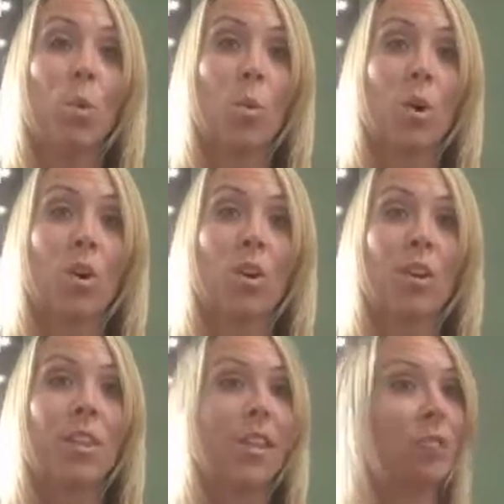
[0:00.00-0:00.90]

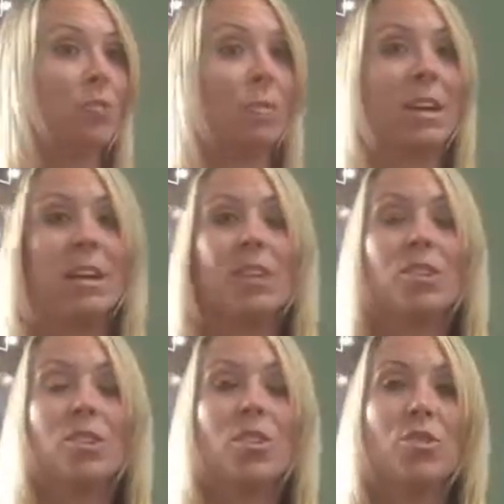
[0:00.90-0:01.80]
or things you might need to
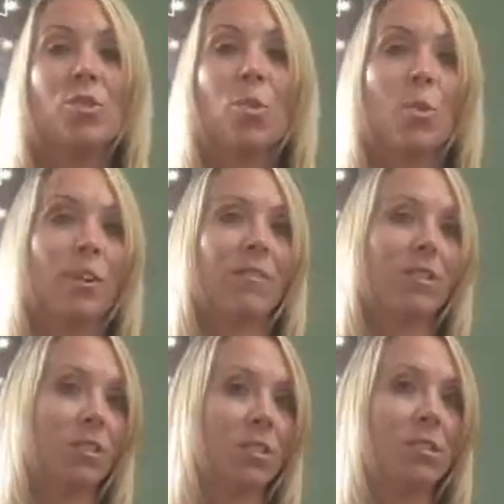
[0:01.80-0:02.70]
do, or if
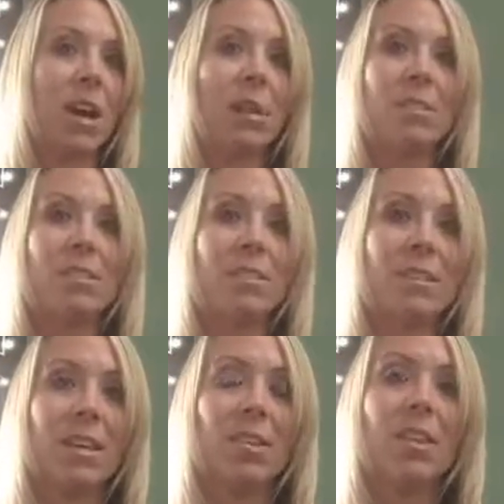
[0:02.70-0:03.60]
it's a good time to
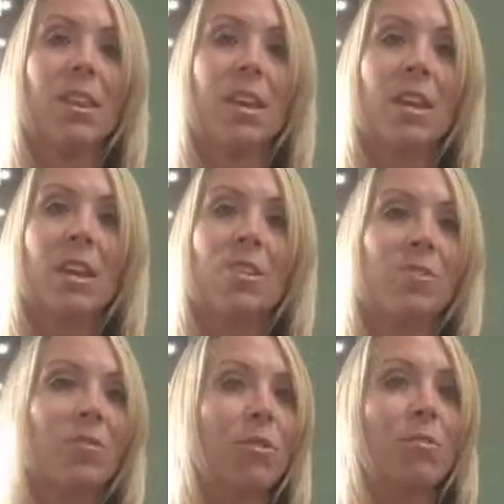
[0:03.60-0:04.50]
sell,
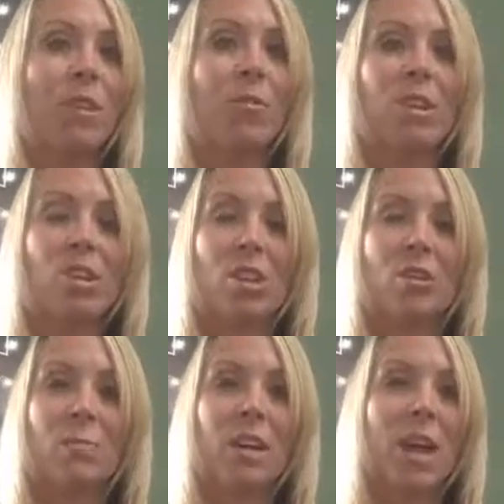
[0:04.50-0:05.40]
then feel free to reach out
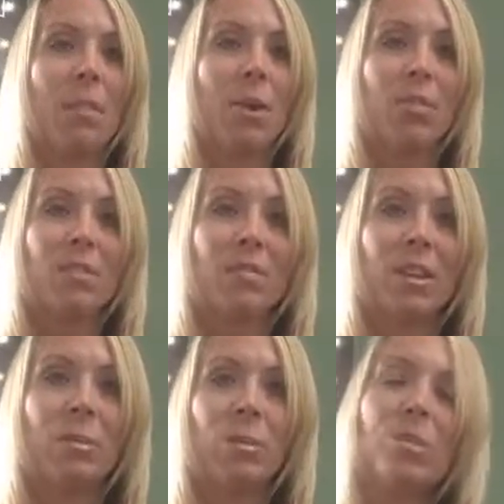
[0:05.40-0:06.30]
to me. I'm always
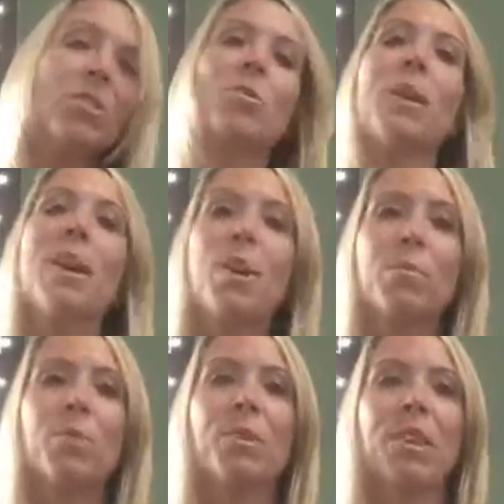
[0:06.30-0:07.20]
available to
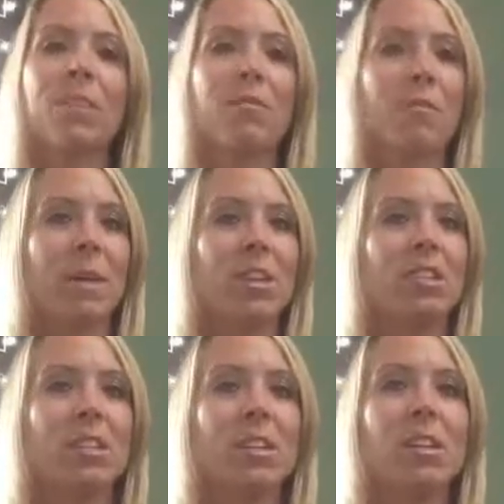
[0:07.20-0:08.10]
help you with
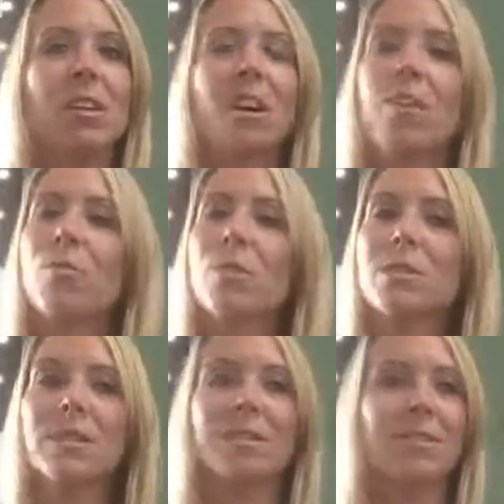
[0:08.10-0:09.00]
information. Of course,
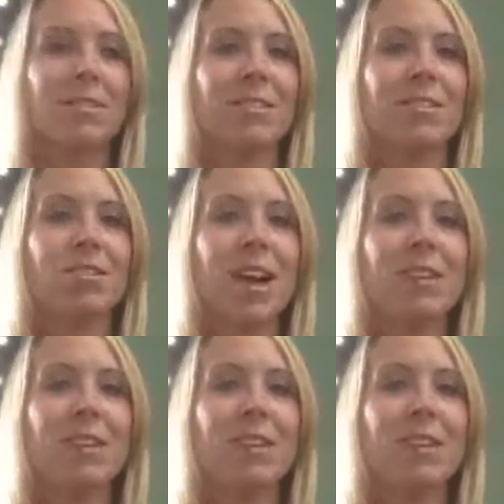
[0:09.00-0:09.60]
I'd love to list your